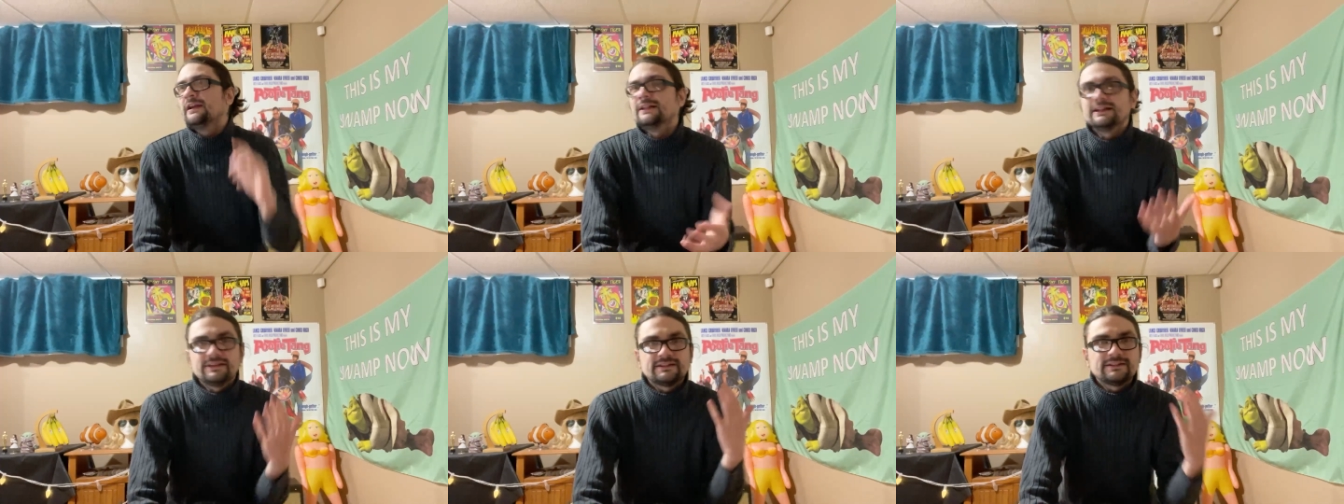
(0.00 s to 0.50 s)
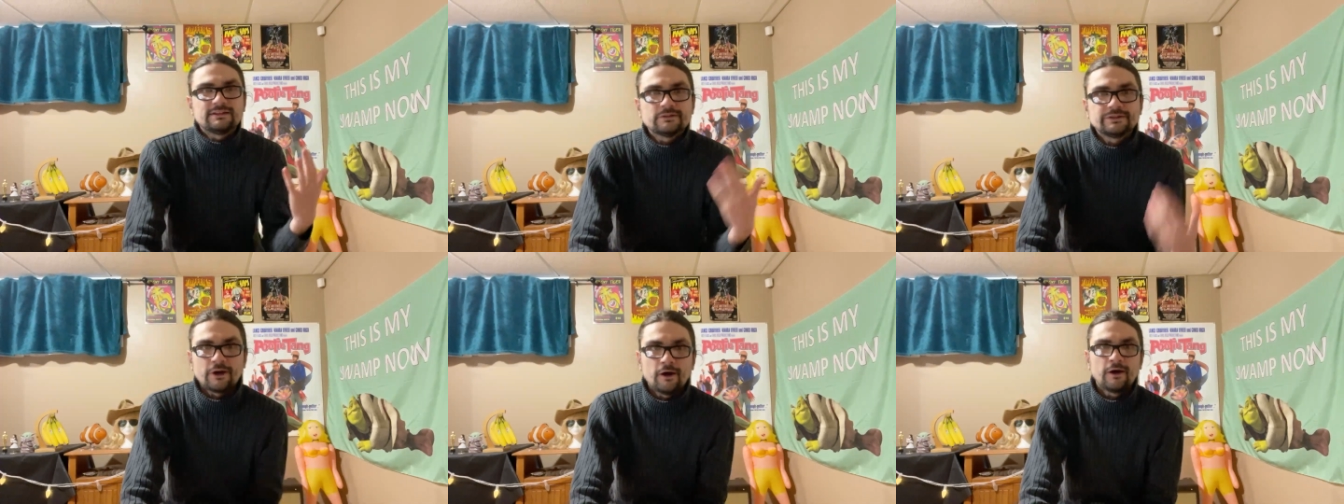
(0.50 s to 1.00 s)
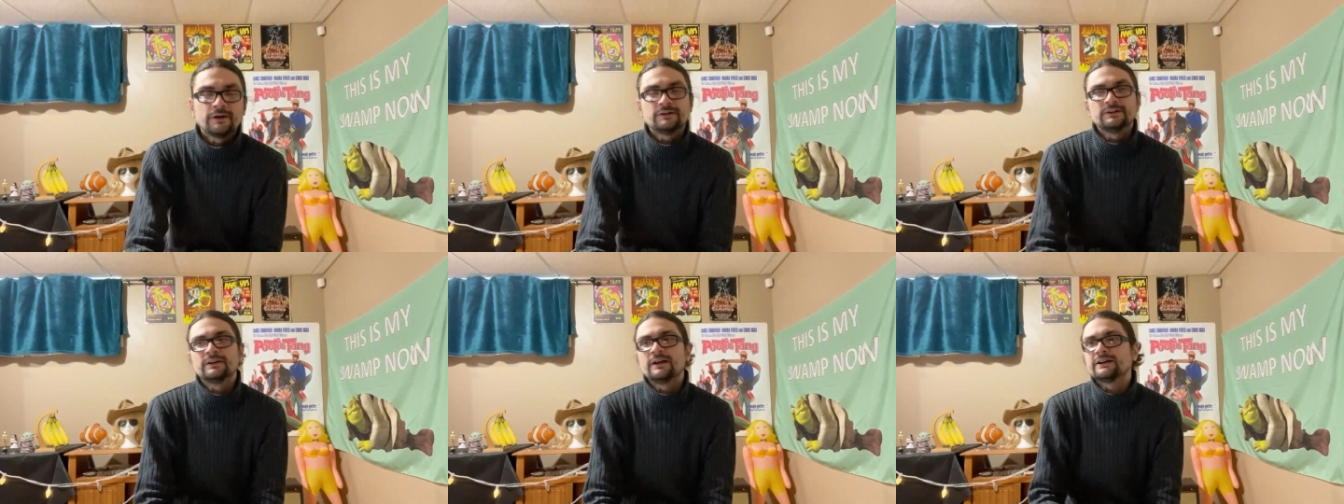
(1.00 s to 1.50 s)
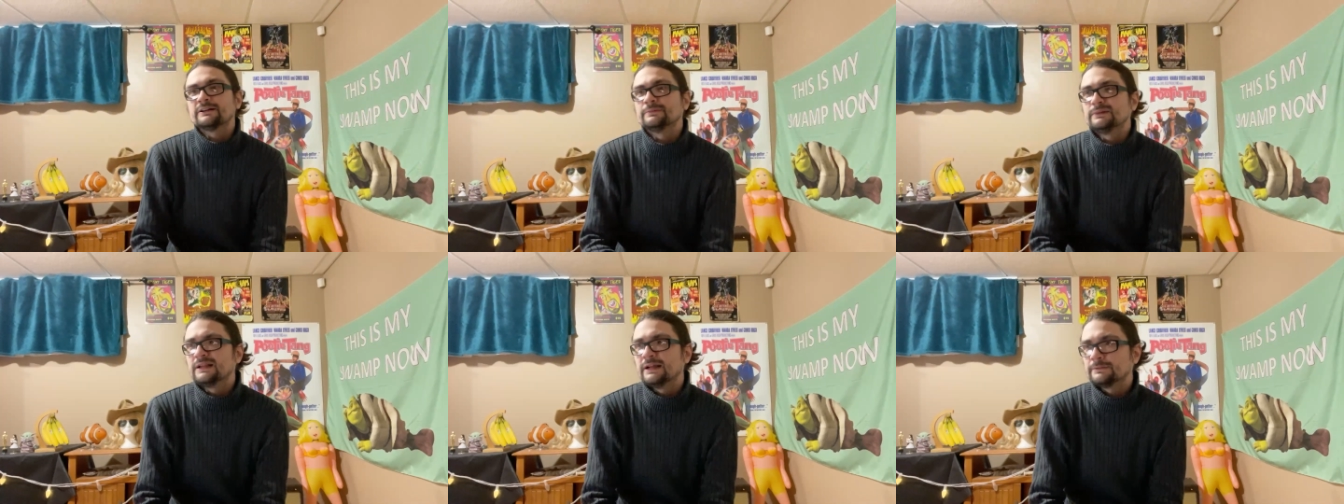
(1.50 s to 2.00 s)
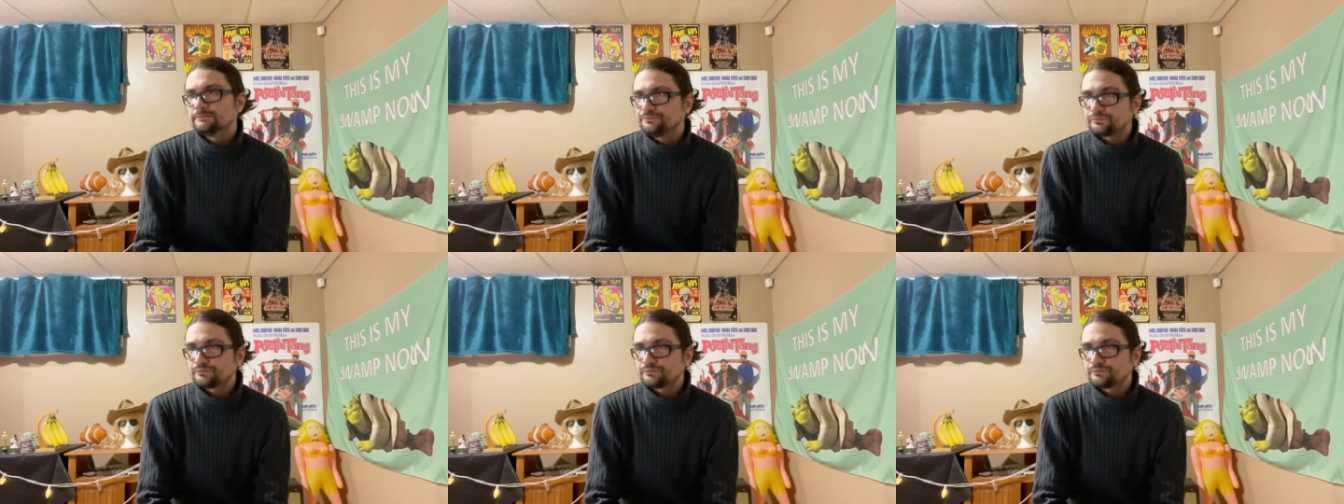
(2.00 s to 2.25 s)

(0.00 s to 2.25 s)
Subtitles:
like, this is your daughter. You're not going to be like,